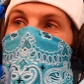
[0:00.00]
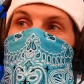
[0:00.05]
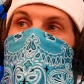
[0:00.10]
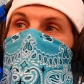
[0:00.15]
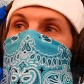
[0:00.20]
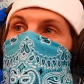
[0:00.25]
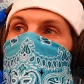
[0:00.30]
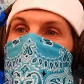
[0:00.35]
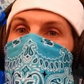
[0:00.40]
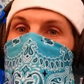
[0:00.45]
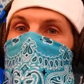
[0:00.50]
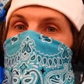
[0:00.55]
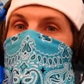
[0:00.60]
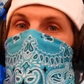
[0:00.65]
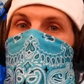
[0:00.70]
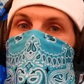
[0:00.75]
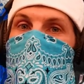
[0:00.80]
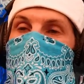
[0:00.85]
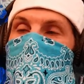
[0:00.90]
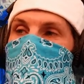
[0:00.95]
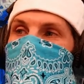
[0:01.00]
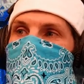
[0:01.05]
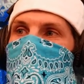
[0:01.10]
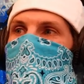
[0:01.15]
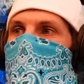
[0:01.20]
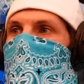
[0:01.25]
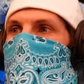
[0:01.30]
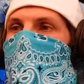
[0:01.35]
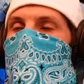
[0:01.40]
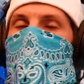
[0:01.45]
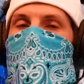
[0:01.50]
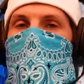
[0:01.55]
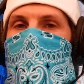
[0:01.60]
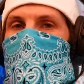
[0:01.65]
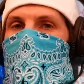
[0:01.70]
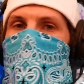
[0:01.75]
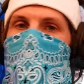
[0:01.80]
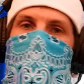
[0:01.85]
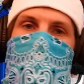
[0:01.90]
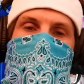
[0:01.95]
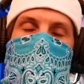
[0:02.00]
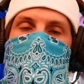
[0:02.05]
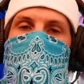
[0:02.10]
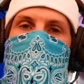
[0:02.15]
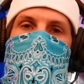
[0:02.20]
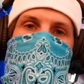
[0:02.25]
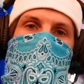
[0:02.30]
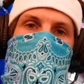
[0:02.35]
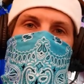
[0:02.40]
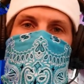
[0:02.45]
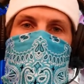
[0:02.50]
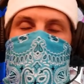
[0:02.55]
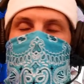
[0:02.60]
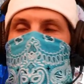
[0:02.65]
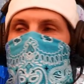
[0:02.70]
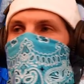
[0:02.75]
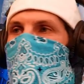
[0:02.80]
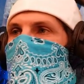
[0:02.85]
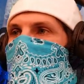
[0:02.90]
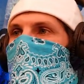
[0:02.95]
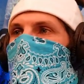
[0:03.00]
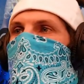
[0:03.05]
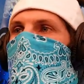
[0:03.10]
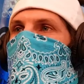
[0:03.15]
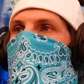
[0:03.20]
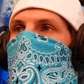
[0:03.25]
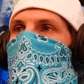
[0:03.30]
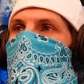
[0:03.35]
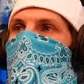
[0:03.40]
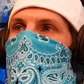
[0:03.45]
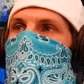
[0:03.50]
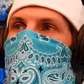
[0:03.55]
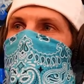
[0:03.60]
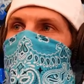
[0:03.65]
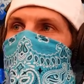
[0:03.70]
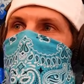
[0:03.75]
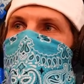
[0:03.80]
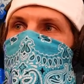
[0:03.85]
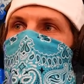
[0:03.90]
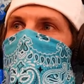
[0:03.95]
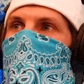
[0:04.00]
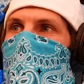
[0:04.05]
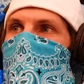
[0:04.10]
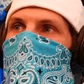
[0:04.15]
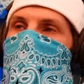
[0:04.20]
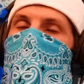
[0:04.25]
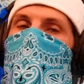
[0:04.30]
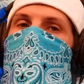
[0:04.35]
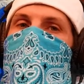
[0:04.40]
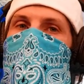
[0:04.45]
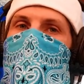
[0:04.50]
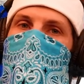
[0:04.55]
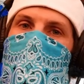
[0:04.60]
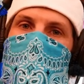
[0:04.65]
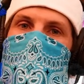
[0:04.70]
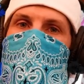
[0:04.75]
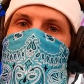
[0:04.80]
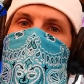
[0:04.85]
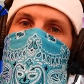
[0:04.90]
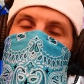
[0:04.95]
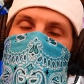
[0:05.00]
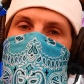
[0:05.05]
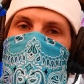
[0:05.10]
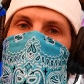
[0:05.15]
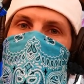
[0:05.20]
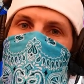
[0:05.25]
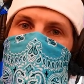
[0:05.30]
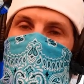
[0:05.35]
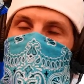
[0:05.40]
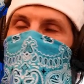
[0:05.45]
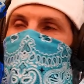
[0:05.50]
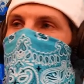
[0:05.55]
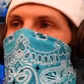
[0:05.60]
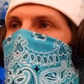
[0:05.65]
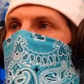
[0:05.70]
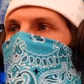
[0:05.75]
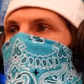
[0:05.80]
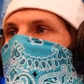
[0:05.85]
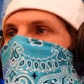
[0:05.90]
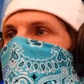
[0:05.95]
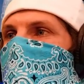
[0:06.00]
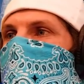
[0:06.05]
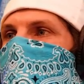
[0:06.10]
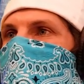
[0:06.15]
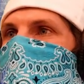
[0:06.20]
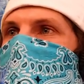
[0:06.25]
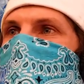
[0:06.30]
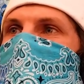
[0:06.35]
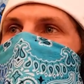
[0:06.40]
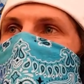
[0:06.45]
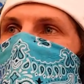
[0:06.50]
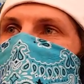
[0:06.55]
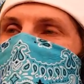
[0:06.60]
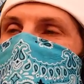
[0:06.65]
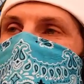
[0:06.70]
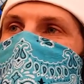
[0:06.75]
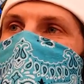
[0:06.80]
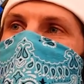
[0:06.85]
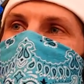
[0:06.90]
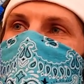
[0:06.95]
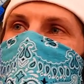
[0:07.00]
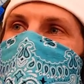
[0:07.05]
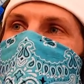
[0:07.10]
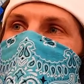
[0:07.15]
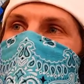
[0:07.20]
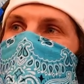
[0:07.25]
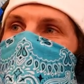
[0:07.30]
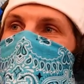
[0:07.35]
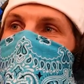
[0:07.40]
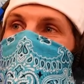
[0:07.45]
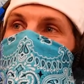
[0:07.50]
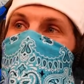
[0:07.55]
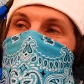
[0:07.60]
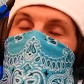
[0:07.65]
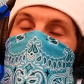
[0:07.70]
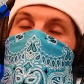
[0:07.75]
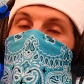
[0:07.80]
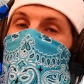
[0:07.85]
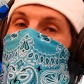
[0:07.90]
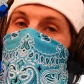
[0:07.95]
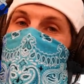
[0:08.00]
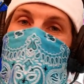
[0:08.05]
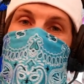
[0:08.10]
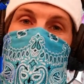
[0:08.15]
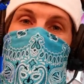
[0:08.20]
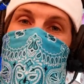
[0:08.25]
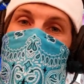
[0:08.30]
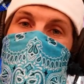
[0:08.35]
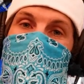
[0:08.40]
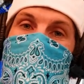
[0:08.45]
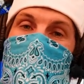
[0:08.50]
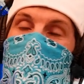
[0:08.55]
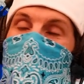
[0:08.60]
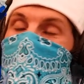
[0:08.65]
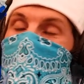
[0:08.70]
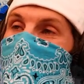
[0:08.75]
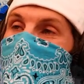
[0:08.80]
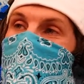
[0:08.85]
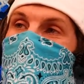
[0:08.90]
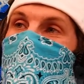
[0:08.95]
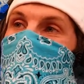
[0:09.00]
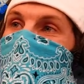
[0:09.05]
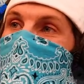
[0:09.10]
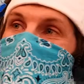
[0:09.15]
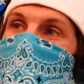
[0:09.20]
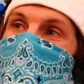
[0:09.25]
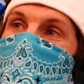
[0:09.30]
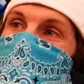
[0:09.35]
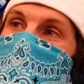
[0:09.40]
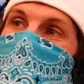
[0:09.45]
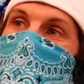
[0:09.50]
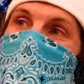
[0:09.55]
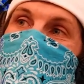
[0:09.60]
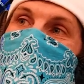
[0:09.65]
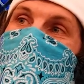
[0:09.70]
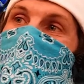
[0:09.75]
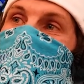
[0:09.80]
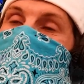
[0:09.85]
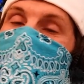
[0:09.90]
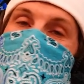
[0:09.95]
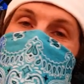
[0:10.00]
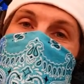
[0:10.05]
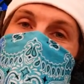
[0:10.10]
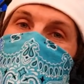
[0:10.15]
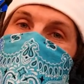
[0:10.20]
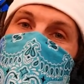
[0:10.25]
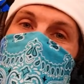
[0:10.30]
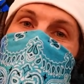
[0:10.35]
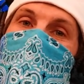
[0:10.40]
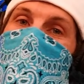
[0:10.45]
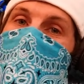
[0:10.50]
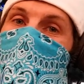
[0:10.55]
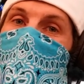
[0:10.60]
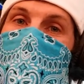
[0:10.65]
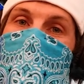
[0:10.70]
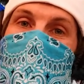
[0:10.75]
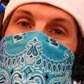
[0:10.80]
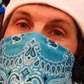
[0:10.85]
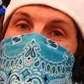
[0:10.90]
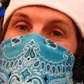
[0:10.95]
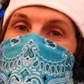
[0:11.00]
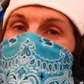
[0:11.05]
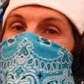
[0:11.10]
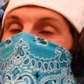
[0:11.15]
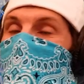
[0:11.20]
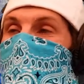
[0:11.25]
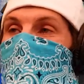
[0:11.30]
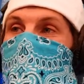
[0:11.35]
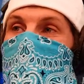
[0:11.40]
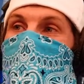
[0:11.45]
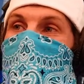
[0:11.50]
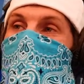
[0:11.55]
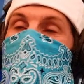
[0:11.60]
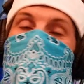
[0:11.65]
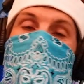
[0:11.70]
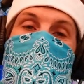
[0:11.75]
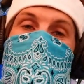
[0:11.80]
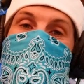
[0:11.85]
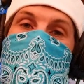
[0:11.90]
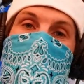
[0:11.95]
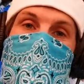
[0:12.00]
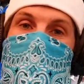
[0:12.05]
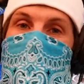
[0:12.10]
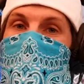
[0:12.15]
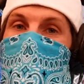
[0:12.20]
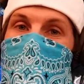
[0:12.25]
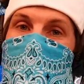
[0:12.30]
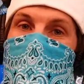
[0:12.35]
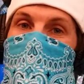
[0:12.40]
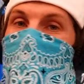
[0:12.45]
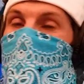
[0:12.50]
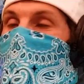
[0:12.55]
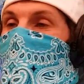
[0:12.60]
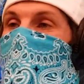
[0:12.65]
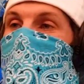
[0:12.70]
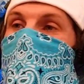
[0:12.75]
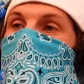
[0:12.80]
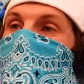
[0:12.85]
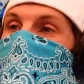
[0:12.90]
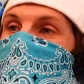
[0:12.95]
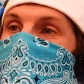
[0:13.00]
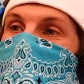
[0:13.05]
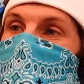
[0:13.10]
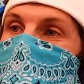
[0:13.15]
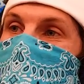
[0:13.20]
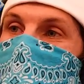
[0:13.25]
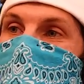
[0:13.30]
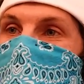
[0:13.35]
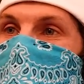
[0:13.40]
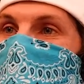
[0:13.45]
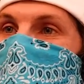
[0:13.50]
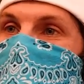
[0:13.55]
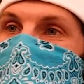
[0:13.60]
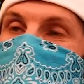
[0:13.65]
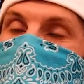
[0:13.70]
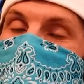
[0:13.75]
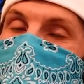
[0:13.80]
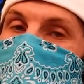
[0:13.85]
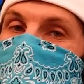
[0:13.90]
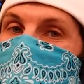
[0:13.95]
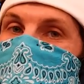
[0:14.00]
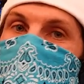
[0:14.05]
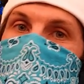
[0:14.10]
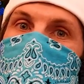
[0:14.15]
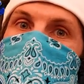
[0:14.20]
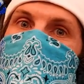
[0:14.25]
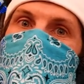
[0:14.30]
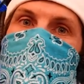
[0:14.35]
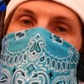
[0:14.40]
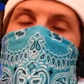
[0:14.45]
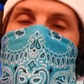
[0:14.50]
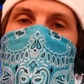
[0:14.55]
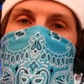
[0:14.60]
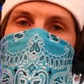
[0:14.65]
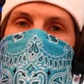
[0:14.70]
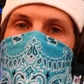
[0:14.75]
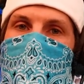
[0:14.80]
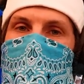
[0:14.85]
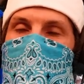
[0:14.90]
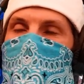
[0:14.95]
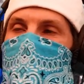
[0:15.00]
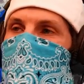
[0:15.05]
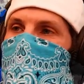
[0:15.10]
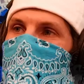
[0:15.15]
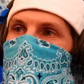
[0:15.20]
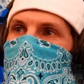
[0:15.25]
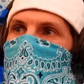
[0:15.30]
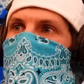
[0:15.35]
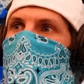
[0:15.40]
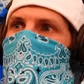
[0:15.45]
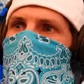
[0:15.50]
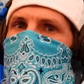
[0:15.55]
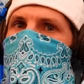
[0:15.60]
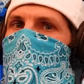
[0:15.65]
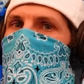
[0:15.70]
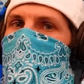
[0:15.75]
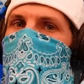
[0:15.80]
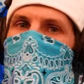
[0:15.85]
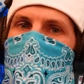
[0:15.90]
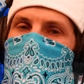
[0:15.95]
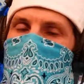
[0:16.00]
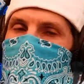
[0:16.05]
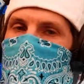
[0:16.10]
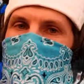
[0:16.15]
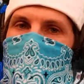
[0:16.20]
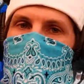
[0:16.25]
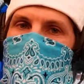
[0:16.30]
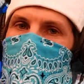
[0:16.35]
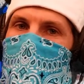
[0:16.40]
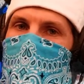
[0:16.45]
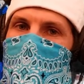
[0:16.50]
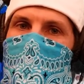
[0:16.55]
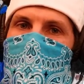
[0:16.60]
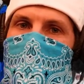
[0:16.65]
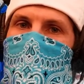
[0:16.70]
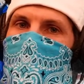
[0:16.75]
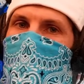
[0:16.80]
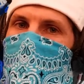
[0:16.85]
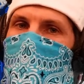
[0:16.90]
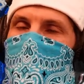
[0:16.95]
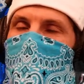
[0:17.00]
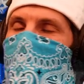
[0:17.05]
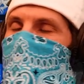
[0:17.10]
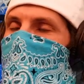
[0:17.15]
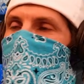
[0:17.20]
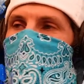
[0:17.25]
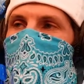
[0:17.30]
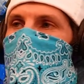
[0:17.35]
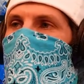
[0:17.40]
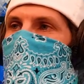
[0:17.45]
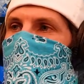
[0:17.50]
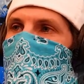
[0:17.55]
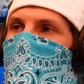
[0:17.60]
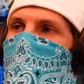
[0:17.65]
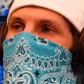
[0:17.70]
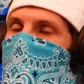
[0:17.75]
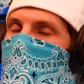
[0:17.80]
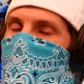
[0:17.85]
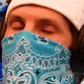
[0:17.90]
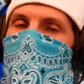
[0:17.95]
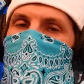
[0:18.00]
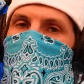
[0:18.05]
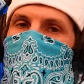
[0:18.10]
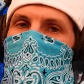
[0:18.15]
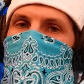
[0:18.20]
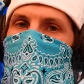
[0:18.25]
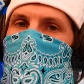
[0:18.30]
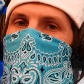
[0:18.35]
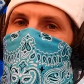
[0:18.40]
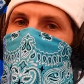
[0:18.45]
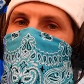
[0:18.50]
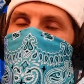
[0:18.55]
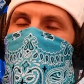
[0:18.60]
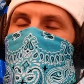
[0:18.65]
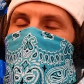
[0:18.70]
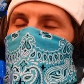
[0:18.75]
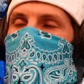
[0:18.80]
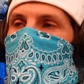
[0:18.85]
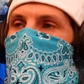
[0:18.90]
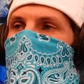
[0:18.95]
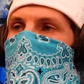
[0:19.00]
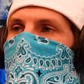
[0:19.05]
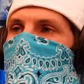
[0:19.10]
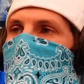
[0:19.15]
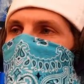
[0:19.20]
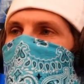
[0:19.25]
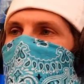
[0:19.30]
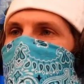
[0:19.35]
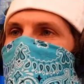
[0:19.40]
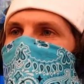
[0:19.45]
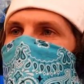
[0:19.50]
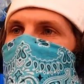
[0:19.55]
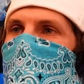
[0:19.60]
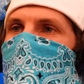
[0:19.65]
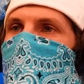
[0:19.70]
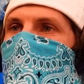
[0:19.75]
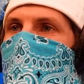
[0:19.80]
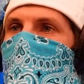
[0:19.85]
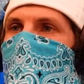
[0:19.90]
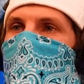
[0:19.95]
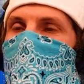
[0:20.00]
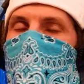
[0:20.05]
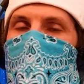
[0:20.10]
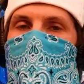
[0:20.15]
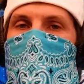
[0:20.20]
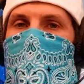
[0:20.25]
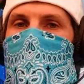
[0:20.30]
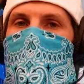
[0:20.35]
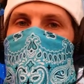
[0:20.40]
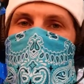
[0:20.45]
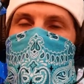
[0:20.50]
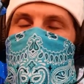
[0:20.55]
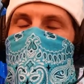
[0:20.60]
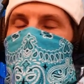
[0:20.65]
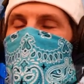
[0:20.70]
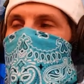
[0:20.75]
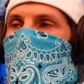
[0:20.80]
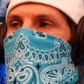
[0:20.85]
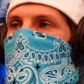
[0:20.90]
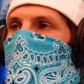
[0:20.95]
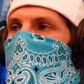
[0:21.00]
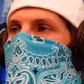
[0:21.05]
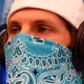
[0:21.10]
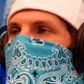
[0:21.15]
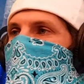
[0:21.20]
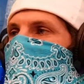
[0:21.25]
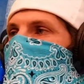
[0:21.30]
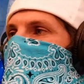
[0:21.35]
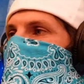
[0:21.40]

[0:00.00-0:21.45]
I mean, people, they take it very, very seriously over there, and they want you to be the best at what you do. Whereas in the US, it's like, oh, you can be a crappy singer, but you can still kind of get by. As long as your band is good, you can, you know, kind of just be whatever. I mean, there's a few bands that I can think of that are like that from the West. So,